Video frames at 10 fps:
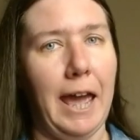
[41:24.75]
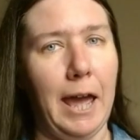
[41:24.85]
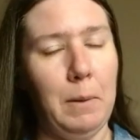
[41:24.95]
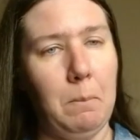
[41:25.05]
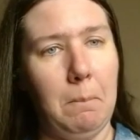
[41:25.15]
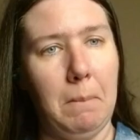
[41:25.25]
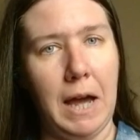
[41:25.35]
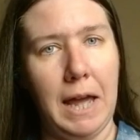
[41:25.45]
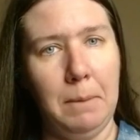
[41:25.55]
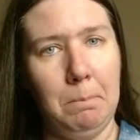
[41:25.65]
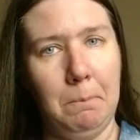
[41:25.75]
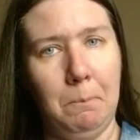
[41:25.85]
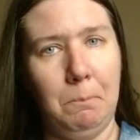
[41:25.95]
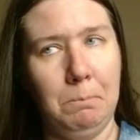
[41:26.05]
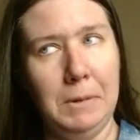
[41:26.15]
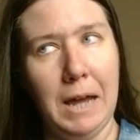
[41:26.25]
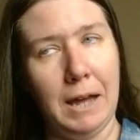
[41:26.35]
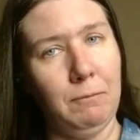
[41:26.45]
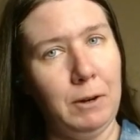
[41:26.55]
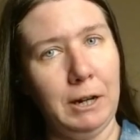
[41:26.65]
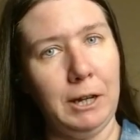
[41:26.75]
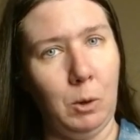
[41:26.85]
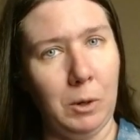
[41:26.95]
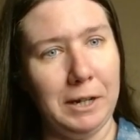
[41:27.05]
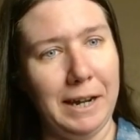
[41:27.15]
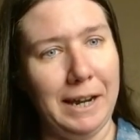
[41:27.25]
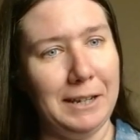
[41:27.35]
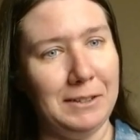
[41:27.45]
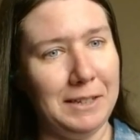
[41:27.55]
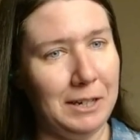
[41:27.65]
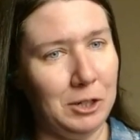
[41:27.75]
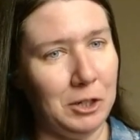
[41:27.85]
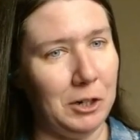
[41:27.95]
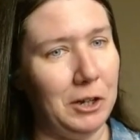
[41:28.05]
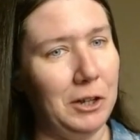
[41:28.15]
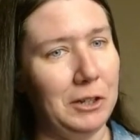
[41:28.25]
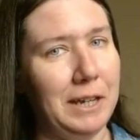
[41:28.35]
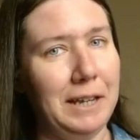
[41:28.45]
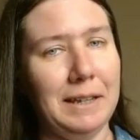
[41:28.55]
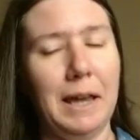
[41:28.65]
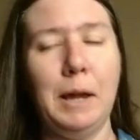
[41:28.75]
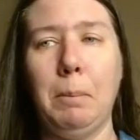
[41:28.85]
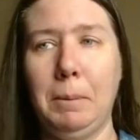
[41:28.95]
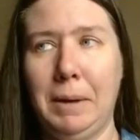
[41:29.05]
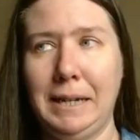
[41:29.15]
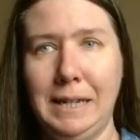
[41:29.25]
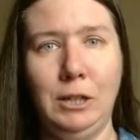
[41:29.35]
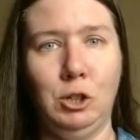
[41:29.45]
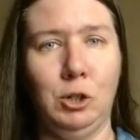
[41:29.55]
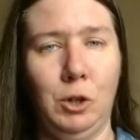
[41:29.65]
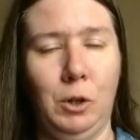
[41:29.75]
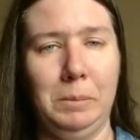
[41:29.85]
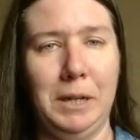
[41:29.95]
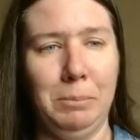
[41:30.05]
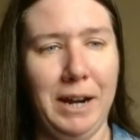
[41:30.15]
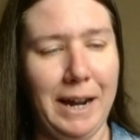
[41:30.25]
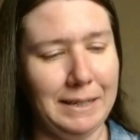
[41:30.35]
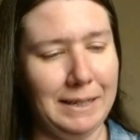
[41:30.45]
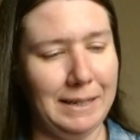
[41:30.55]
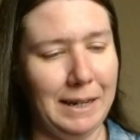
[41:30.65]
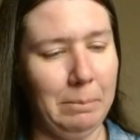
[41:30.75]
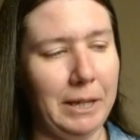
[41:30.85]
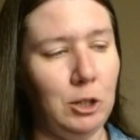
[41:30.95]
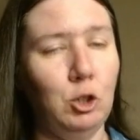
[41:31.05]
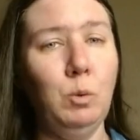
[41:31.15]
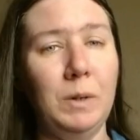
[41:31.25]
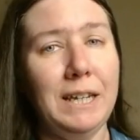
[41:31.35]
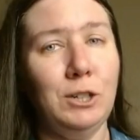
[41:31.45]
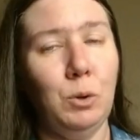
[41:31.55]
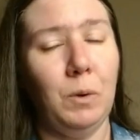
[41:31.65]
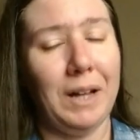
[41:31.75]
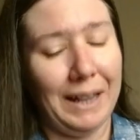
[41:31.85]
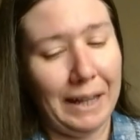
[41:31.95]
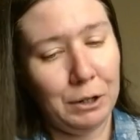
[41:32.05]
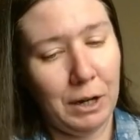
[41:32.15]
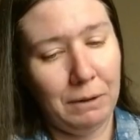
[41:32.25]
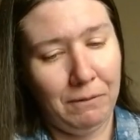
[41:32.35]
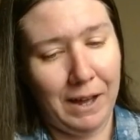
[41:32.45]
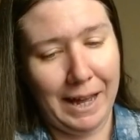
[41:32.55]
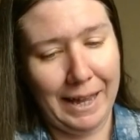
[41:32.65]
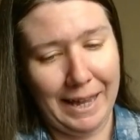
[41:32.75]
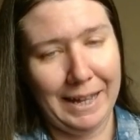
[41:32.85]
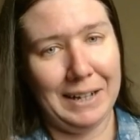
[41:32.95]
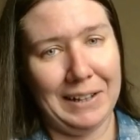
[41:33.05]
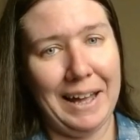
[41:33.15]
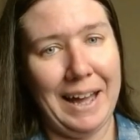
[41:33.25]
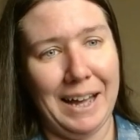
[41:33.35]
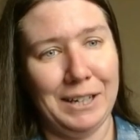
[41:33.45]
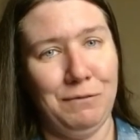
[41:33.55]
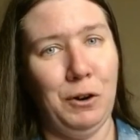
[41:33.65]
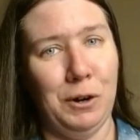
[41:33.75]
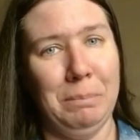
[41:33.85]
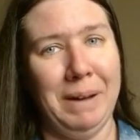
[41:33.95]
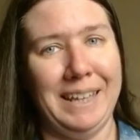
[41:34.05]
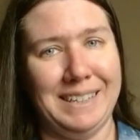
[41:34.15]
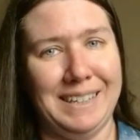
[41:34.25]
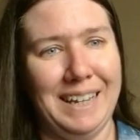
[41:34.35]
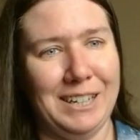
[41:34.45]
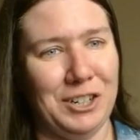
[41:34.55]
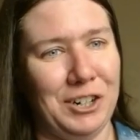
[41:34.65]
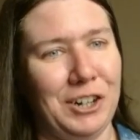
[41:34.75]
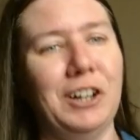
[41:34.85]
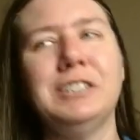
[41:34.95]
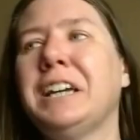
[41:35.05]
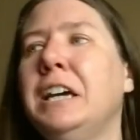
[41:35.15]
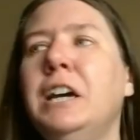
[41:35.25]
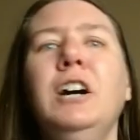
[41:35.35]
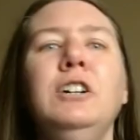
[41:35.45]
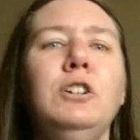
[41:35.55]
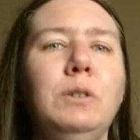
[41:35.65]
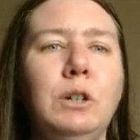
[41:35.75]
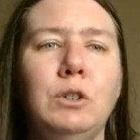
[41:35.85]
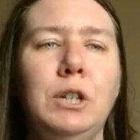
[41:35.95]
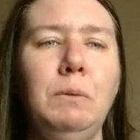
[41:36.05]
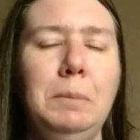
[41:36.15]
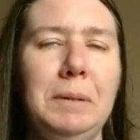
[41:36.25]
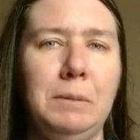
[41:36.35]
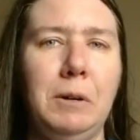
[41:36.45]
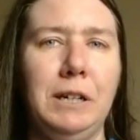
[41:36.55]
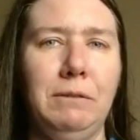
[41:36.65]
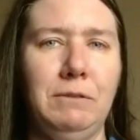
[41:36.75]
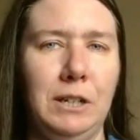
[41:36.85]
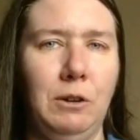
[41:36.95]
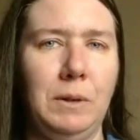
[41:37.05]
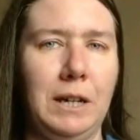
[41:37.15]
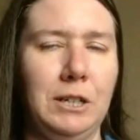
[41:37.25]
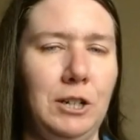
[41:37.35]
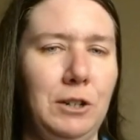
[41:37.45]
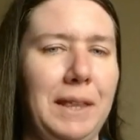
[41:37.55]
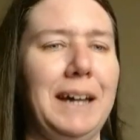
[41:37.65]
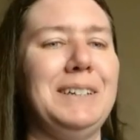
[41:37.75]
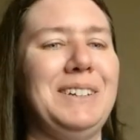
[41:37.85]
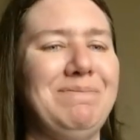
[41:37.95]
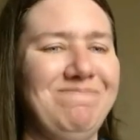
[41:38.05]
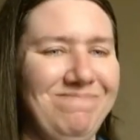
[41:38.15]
and my not very coordinated 6-year-old is like, but my teacher told me to practice. And I'm like, you need to clarify in class for my 6-year-old. No, she would be smart enough to know not to do that.